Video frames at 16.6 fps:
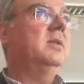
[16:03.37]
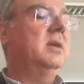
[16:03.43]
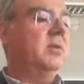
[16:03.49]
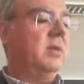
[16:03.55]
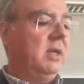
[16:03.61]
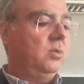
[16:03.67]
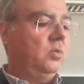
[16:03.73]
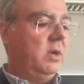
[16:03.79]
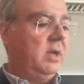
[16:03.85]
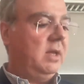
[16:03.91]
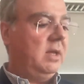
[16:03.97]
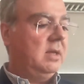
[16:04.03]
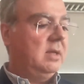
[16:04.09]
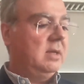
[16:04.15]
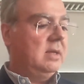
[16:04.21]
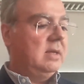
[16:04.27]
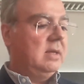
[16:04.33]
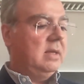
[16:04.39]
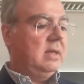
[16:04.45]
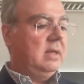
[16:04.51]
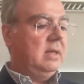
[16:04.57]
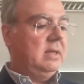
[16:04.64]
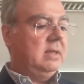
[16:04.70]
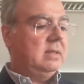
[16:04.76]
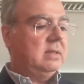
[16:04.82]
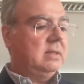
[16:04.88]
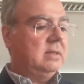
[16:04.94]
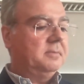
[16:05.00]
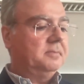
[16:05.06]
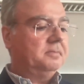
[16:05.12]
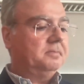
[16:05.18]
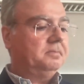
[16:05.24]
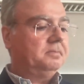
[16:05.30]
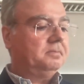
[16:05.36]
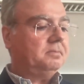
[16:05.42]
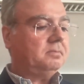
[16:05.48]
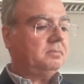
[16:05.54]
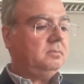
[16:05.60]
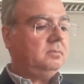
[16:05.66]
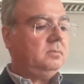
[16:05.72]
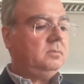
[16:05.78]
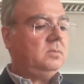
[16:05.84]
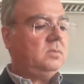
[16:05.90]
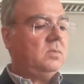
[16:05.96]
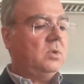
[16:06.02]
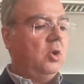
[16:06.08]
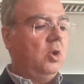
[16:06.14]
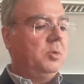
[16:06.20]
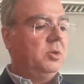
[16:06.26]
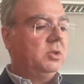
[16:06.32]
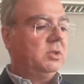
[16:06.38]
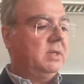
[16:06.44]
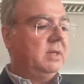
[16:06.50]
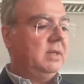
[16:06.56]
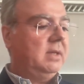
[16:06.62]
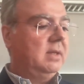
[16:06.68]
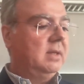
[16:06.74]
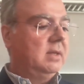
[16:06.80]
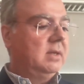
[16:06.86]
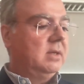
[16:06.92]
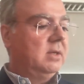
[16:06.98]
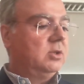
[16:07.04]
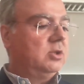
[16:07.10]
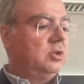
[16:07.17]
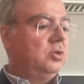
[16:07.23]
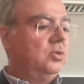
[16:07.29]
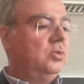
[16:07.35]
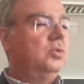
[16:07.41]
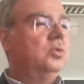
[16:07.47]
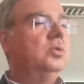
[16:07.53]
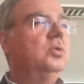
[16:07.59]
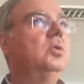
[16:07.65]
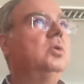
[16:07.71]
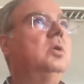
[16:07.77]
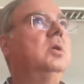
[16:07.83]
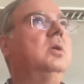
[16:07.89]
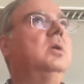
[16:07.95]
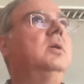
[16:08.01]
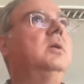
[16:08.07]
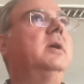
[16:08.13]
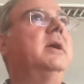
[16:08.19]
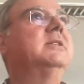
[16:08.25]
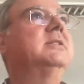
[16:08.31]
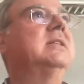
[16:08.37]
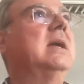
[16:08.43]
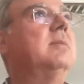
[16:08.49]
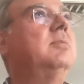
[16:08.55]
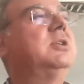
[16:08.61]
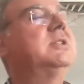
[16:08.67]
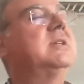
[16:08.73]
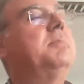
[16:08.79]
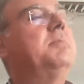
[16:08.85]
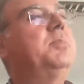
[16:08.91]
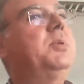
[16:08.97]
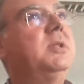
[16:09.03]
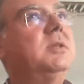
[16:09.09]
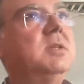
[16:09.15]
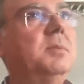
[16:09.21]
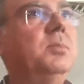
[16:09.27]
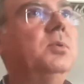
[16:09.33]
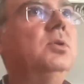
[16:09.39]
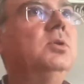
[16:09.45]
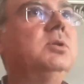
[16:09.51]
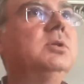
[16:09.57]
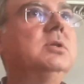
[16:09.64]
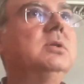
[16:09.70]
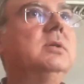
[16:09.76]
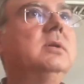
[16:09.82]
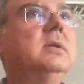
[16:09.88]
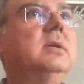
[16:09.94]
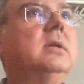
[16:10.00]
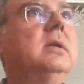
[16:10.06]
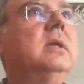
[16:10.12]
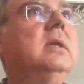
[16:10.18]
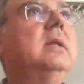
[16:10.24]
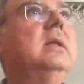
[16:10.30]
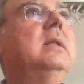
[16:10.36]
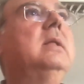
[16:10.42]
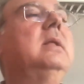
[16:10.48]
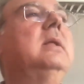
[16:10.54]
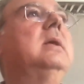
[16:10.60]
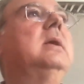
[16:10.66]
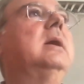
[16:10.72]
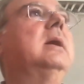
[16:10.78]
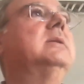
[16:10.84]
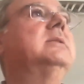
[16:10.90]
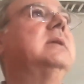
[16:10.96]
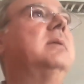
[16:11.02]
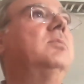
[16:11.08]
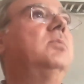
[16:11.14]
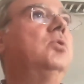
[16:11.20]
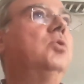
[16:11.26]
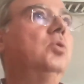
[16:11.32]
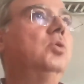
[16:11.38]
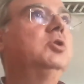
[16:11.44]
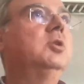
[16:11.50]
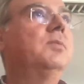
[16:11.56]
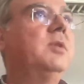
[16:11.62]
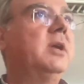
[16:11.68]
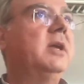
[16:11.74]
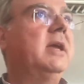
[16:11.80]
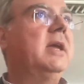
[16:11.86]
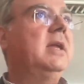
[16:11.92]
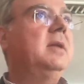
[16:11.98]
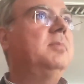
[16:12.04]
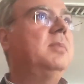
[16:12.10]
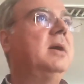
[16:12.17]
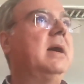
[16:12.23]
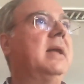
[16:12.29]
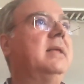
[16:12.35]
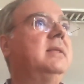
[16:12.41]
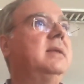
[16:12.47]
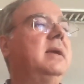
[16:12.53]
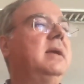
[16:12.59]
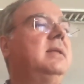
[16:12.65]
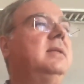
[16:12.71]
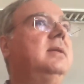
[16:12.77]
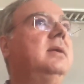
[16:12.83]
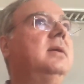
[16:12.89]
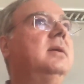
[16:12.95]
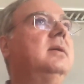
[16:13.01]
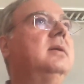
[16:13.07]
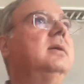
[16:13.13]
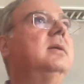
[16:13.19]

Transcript: The right way is obviously to establish some principles, some rules of the game, and then